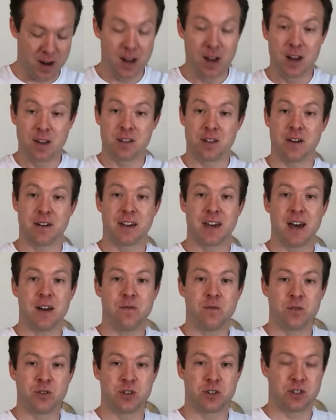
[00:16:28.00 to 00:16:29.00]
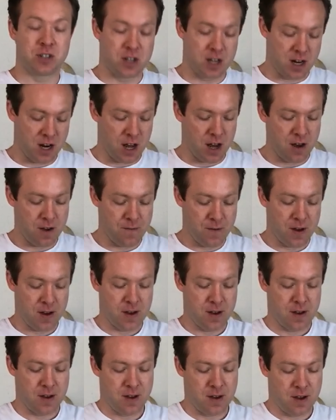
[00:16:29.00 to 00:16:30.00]
So again, we'll just turn it over.
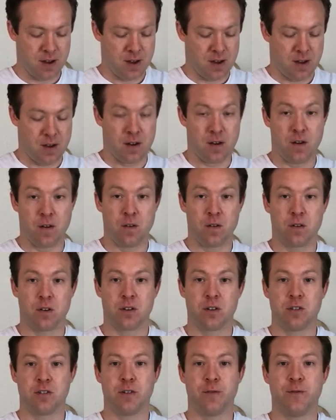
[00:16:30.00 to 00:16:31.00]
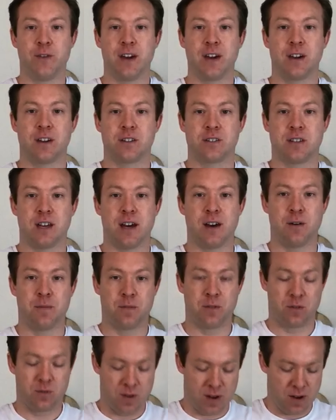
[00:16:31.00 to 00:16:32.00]
You can use your finger to help
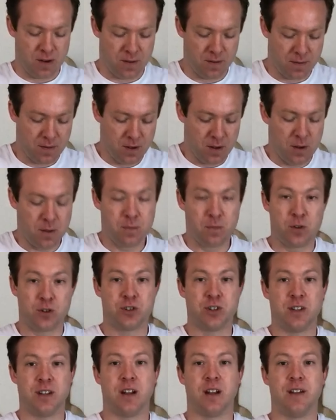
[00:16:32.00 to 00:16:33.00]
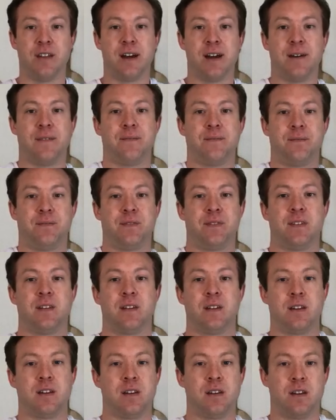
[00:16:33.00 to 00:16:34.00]
as well. Push in like that.
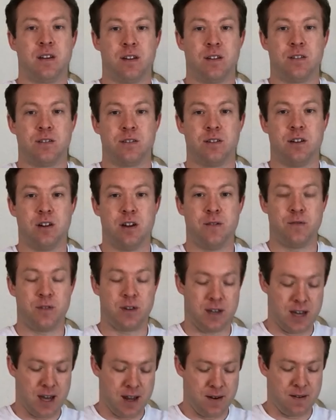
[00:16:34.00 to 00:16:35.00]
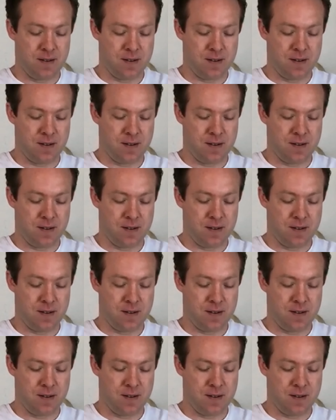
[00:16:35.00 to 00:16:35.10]
Turn over again.